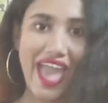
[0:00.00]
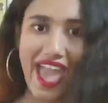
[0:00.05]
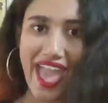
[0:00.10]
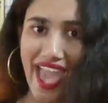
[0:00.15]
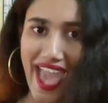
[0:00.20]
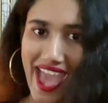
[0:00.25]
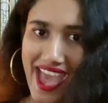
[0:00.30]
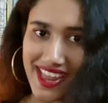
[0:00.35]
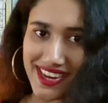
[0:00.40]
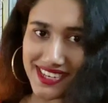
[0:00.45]

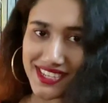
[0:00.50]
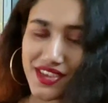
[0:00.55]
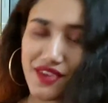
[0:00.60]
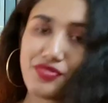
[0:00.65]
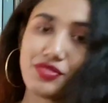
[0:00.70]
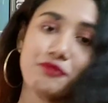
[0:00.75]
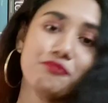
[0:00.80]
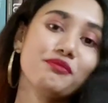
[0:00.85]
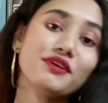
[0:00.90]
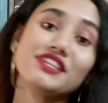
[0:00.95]
And the
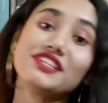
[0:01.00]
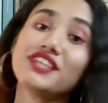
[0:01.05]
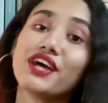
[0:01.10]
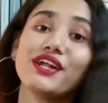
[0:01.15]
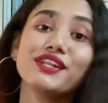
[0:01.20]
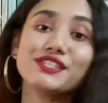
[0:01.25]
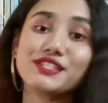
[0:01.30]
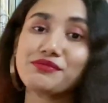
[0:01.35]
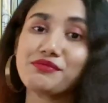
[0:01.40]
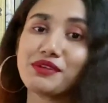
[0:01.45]

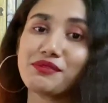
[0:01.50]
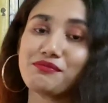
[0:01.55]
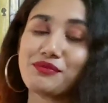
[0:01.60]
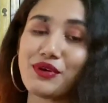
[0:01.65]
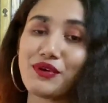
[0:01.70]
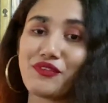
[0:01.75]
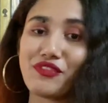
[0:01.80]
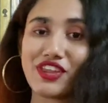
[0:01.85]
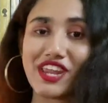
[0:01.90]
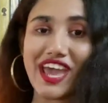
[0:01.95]
penultimate
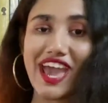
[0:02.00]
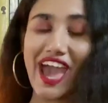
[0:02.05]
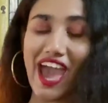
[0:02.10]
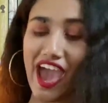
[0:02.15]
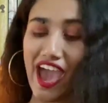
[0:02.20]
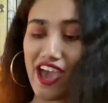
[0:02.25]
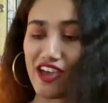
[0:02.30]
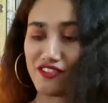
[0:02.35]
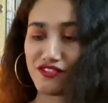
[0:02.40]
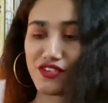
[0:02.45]
book that I
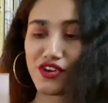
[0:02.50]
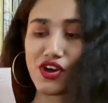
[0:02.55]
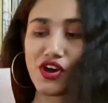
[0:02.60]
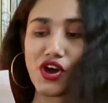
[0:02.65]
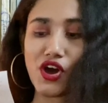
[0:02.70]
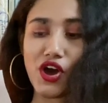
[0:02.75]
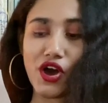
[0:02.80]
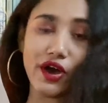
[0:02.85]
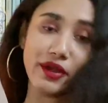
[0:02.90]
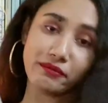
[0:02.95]
have
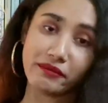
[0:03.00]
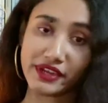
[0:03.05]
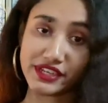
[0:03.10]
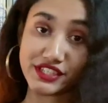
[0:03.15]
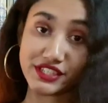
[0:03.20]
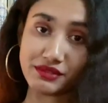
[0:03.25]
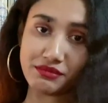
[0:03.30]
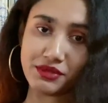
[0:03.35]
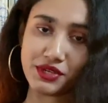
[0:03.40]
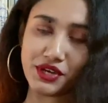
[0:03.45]
on my
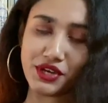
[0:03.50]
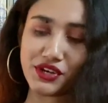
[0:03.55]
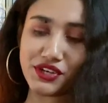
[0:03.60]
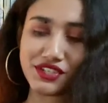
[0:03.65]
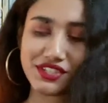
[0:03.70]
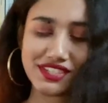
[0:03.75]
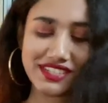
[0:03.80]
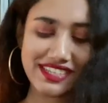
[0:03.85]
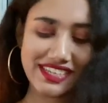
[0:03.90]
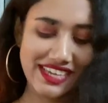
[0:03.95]
TBR
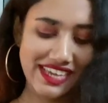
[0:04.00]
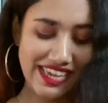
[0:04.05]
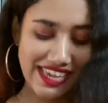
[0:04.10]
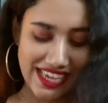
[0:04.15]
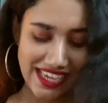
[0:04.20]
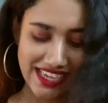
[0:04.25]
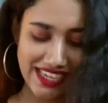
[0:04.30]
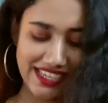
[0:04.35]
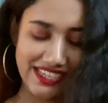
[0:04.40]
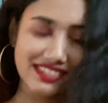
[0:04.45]

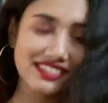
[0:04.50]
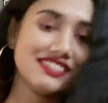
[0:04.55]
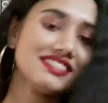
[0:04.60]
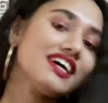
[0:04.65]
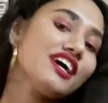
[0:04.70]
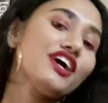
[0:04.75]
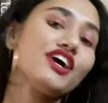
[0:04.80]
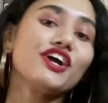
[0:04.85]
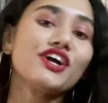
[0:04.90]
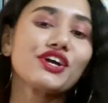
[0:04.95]
is
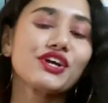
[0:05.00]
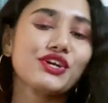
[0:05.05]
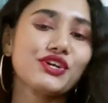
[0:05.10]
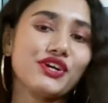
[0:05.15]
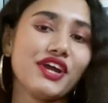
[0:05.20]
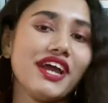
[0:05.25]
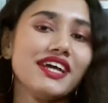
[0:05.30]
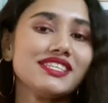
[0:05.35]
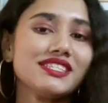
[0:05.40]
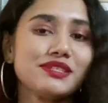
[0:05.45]

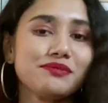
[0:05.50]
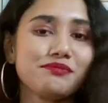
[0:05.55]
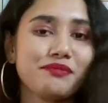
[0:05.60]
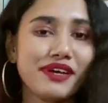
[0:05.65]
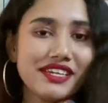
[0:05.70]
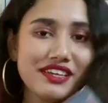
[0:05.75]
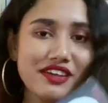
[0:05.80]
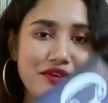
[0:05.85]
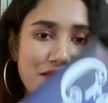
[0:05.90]
Cress by